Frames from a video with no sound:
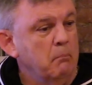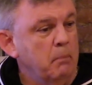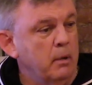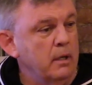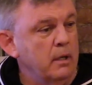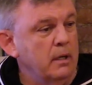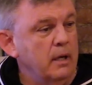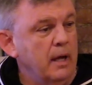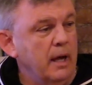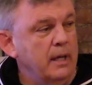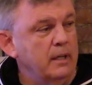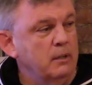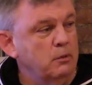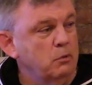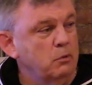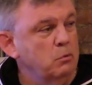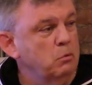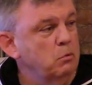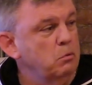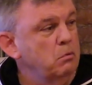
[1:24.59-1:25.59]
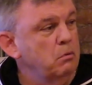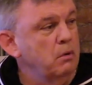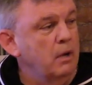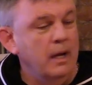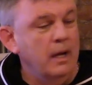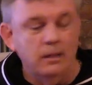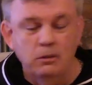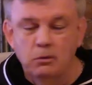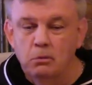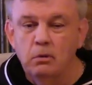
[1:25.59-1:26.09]
but I do
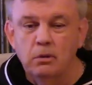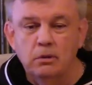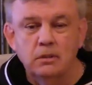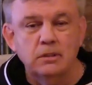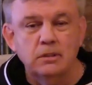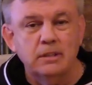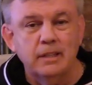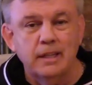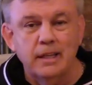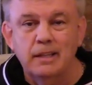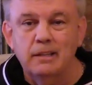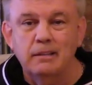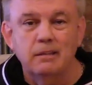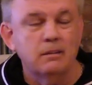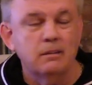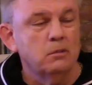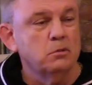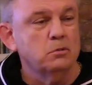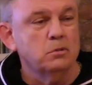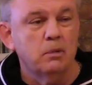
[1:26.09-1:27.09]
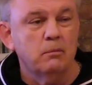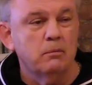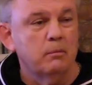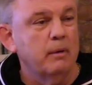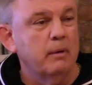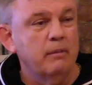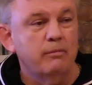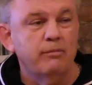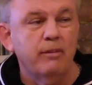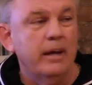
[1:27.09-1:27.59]
I do understand a little some
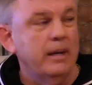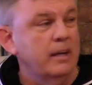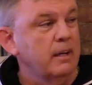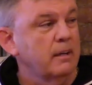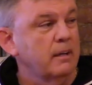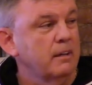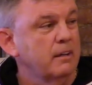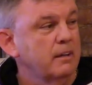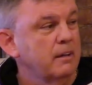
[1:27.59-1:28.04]
about fighting.